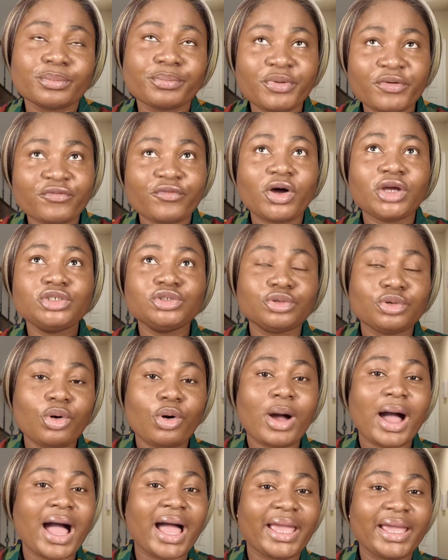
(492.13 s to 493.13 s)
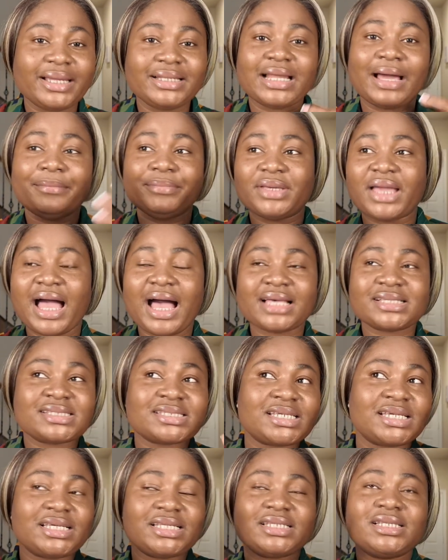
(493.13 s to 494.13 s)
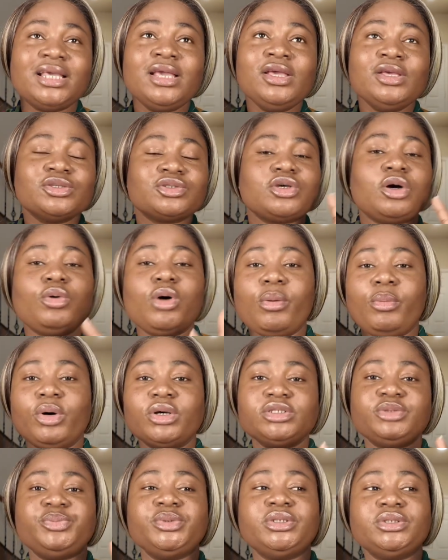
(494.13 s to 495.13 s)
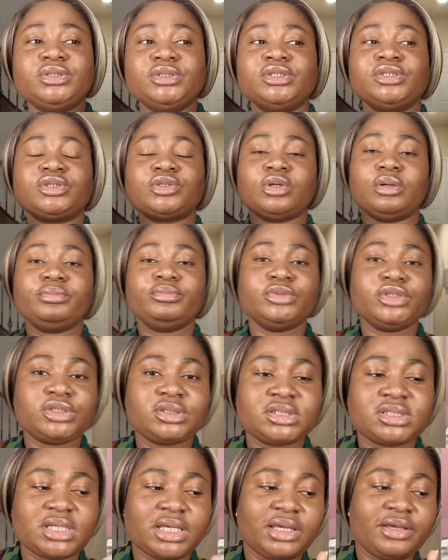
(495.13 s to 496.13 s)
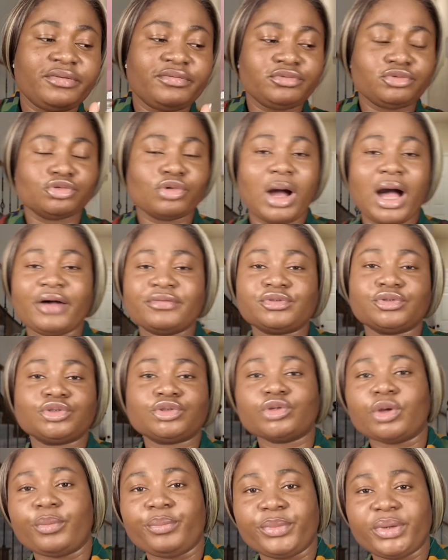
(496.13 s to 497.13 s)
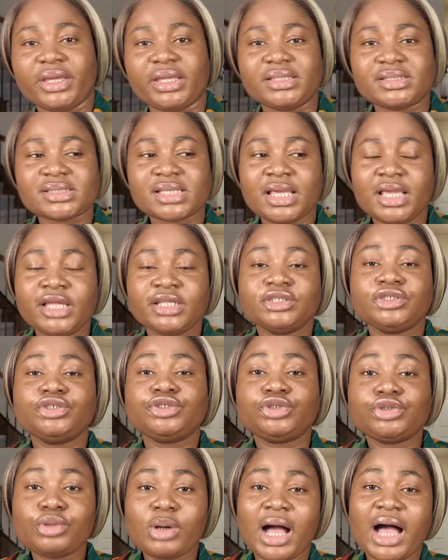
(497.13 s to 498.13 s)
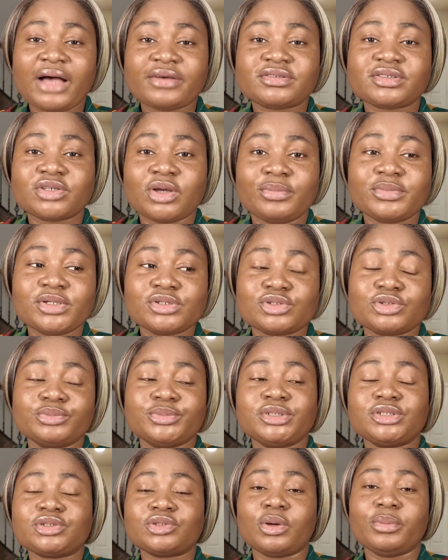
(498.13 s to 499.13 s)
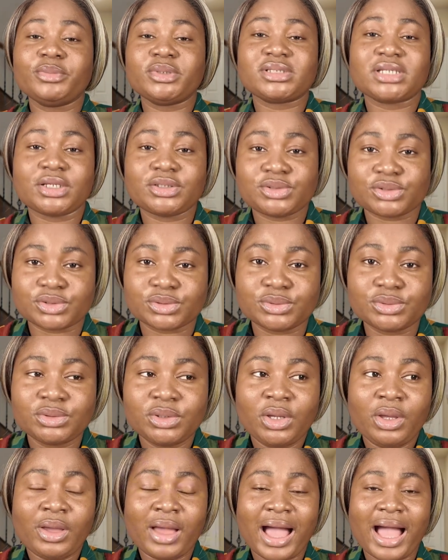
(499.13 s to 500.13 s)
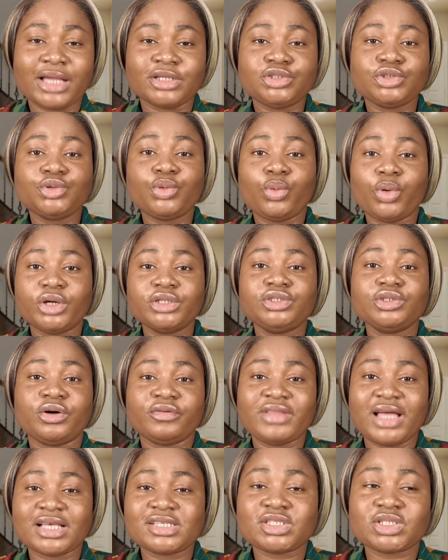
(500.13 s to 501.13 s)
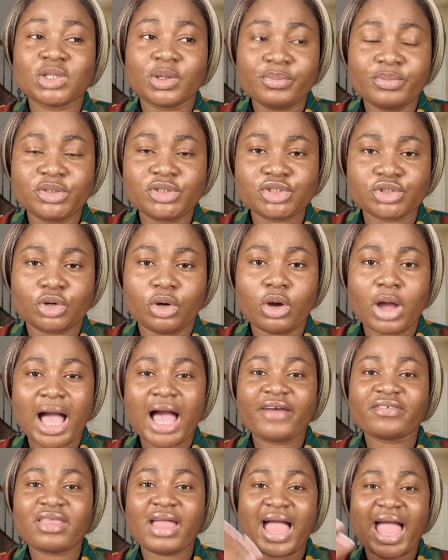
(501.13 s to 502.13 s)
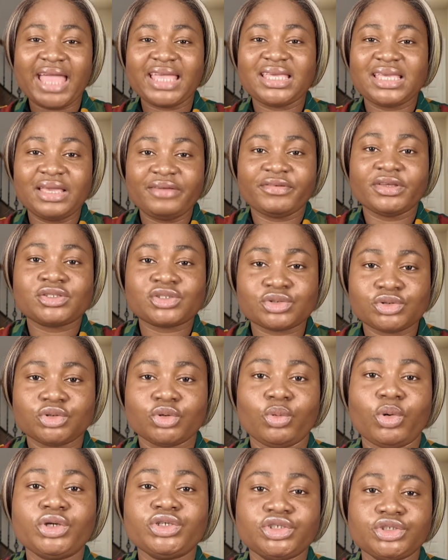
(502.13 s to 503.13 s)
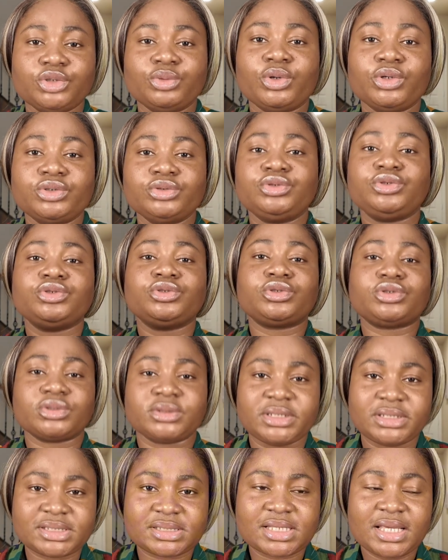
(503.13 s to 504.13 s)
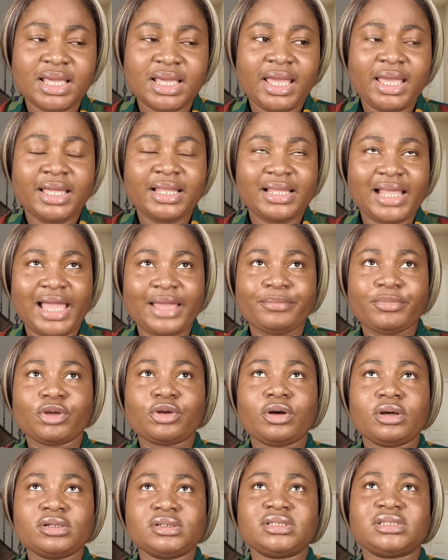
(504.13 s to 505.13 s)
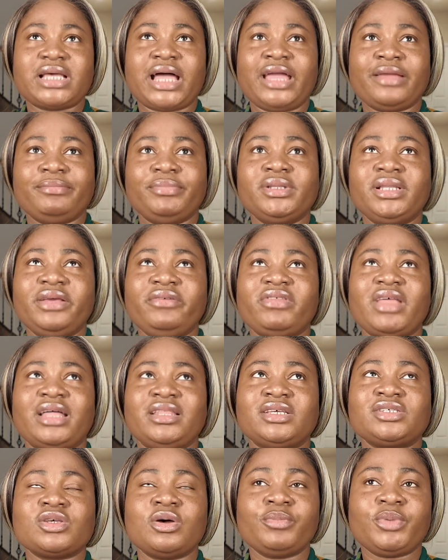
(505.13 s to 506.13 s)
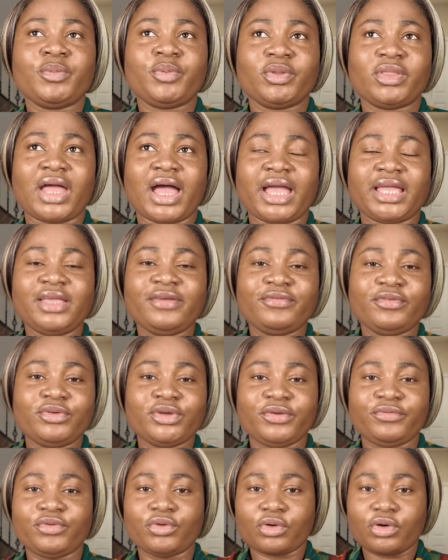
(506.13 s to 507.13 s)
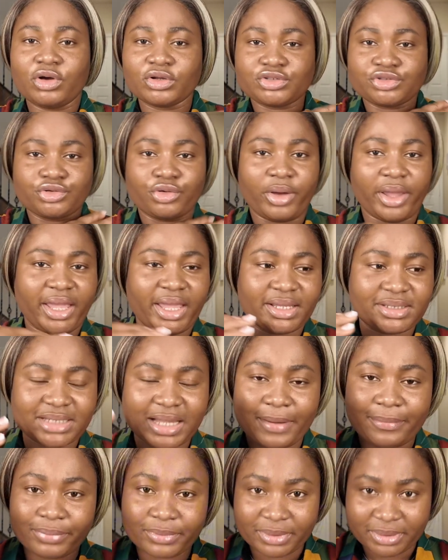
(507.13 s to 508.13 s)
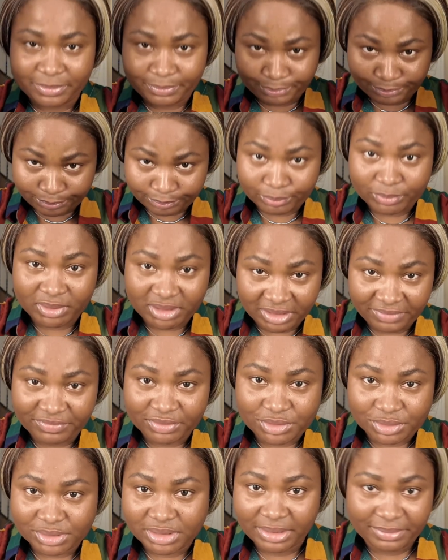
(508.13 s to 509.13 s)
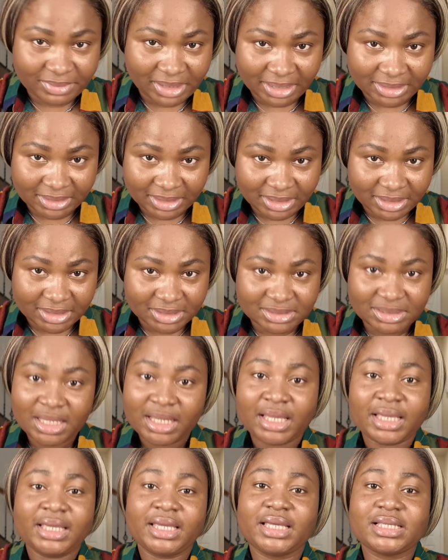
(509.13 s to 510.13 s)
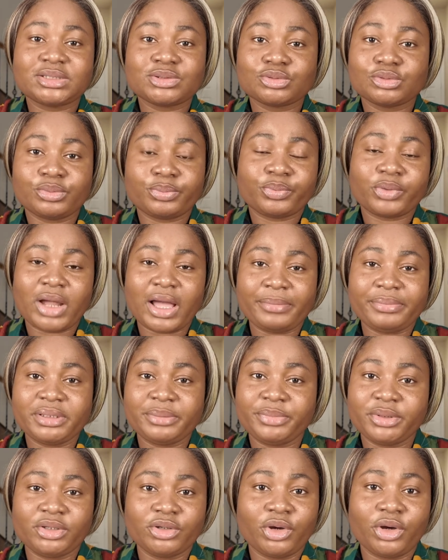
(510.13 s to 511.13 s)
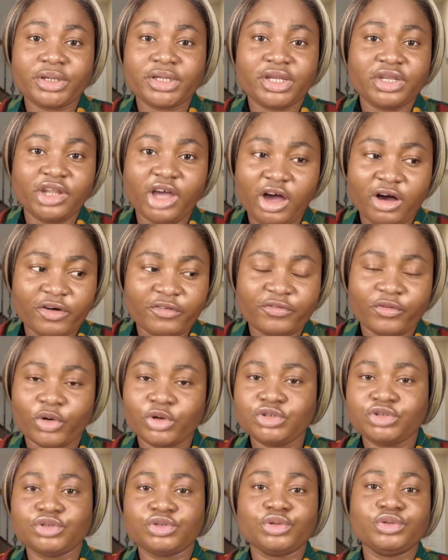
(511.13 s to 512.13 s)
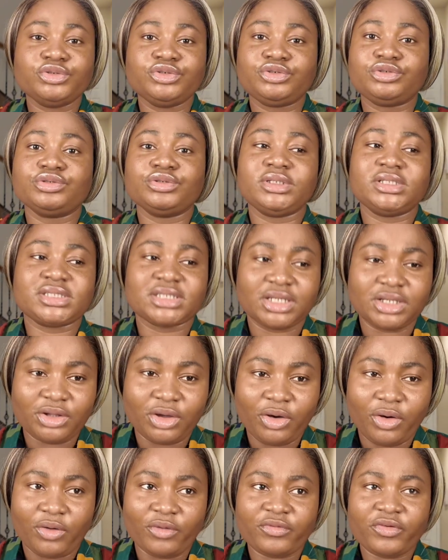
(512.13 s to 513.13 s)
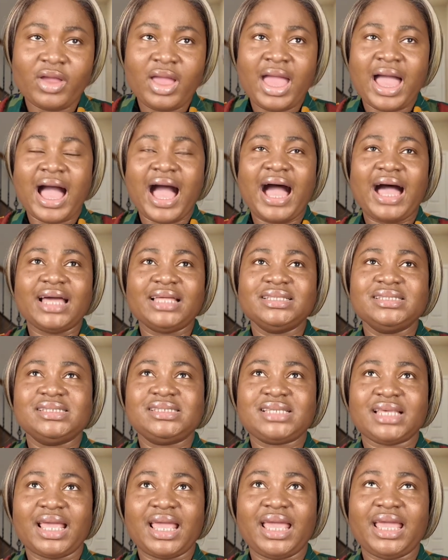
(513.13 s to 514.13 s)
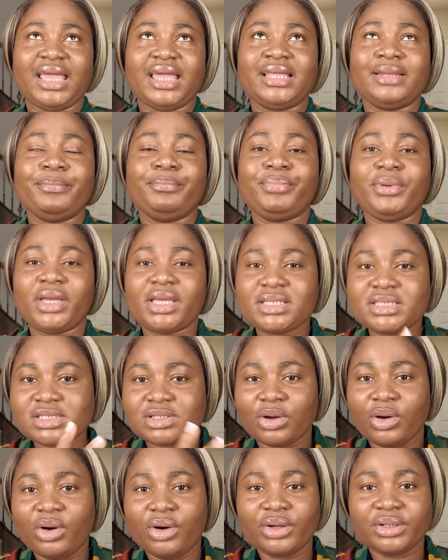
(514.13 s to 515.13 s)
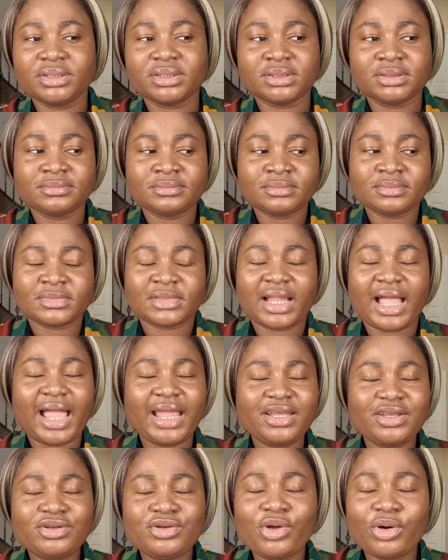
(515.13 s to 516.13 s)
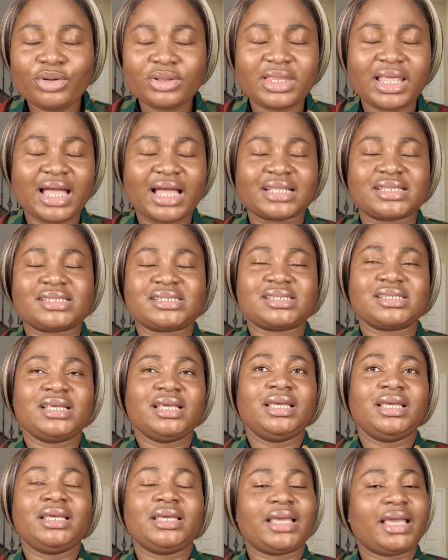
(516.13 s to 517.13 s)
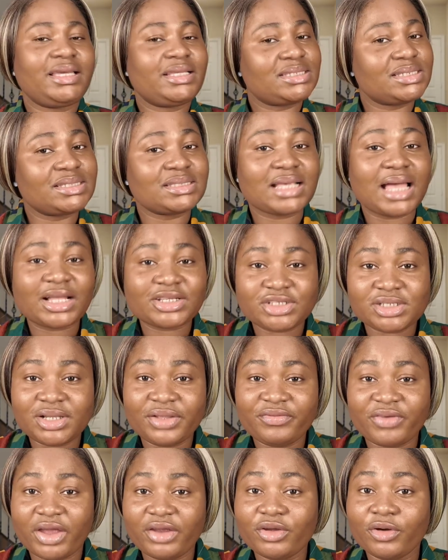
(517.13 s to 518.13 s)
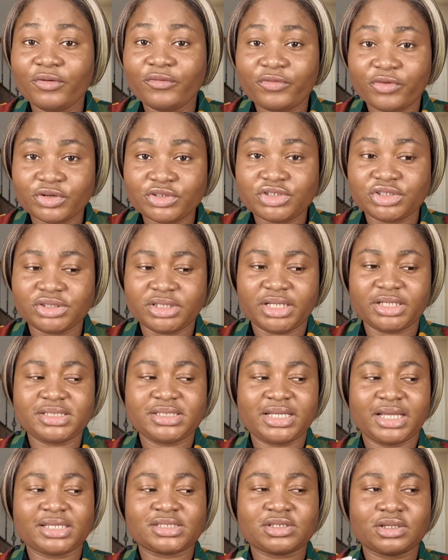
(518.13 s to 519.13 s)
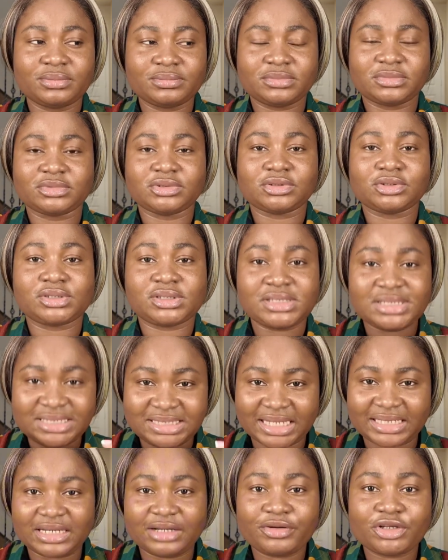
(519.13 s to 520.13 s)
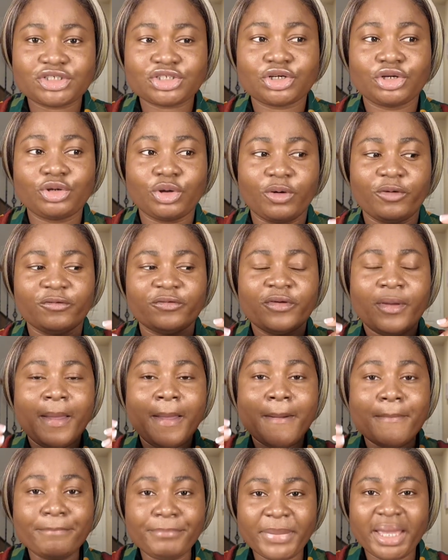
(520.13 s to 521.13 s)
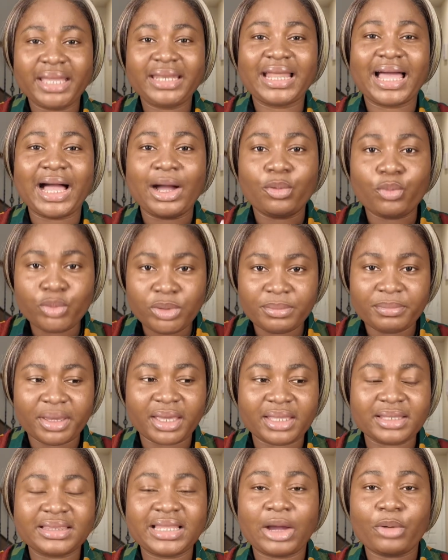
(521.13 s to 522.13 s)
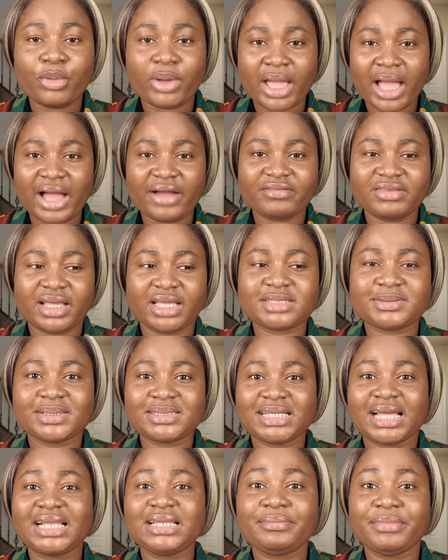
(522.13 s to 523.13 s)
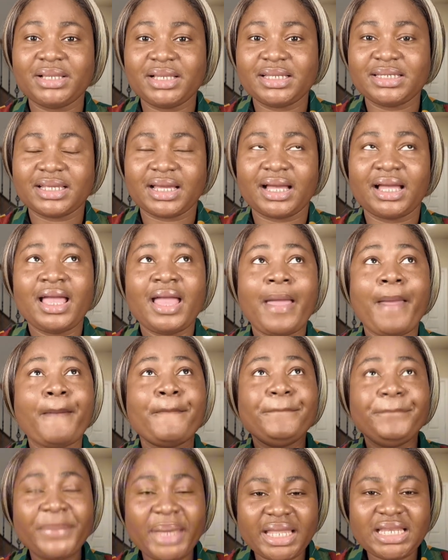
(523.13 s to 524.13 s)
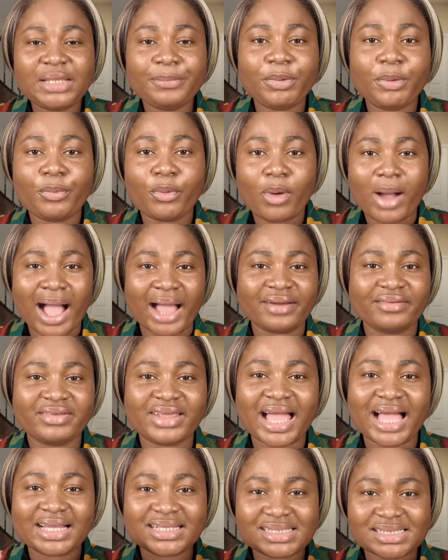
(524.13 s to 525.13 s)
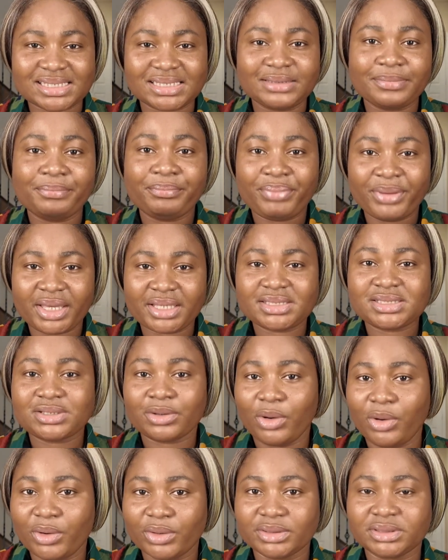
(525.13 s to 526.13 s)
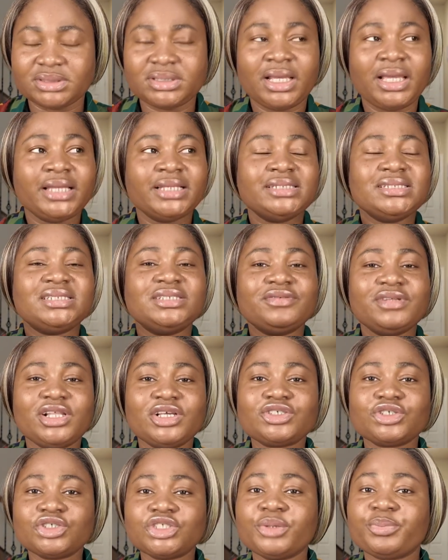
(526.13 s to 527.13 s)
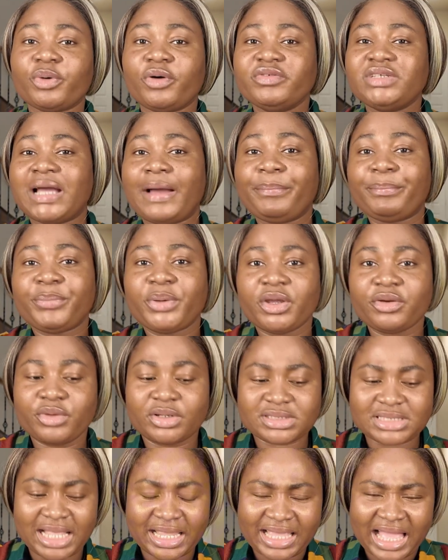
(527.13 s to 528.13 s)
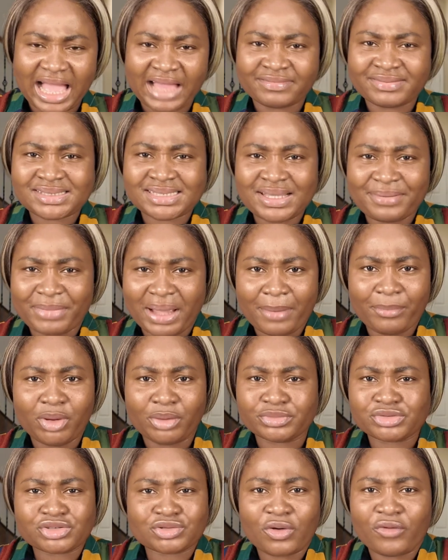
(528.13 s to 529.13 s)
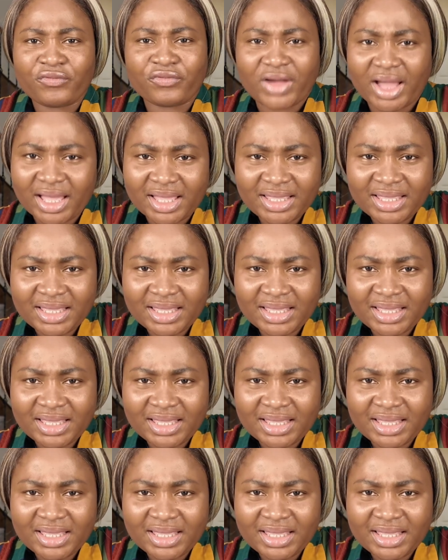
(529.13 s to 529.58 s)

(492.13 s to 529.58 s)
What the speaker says: Before you go ahead and be asking, someone must be submissive, you have to submit. Did you have something to be submitted to? Are you worthy of that submission? After I give it to you, what do you want to do to it? Like, because I believe that there's some people that even if you cut your head and give it to them like this, it will probably be not enough, or you don't do it enough. And then based on, I know that it is actually very unfortunate, there's some generation of men and women that we have now, especially millennial, many people are reacting based on the relationship of their parents. Like, I've seen my mom suffer.